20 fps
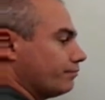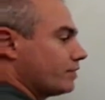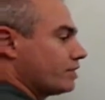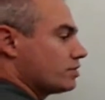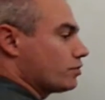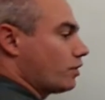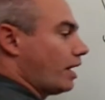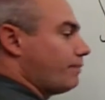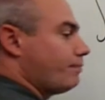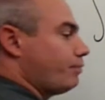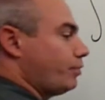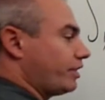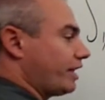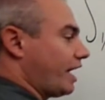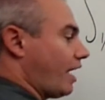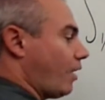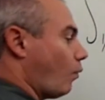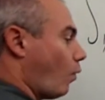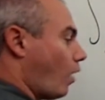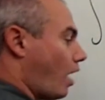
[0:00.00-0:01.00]
So I put
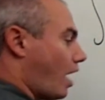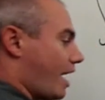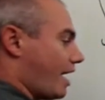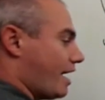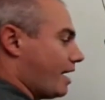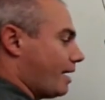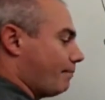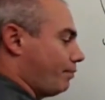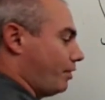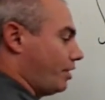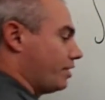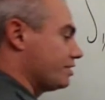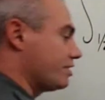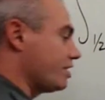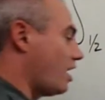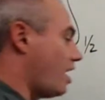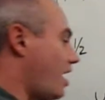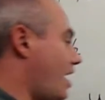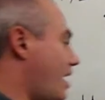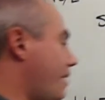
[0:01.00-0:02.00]
that y up on
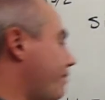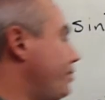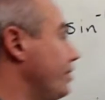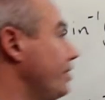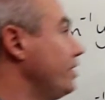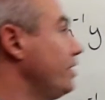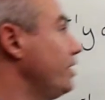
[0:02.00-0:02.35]
top